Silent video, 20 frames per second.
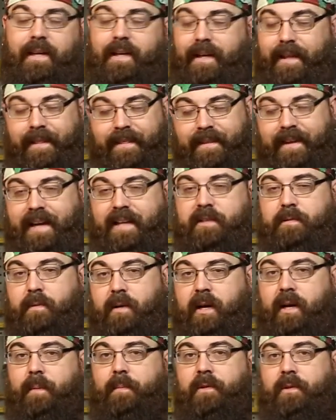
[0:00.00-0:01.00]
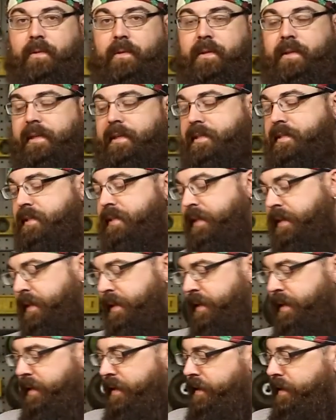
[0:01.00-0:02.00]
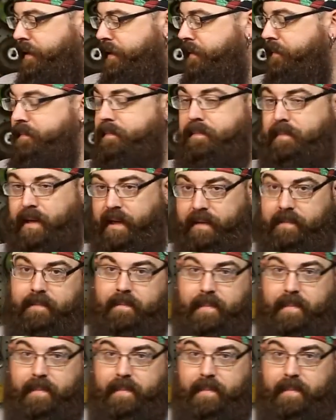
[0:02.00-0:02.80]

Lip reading: And that's why I'm doing this. But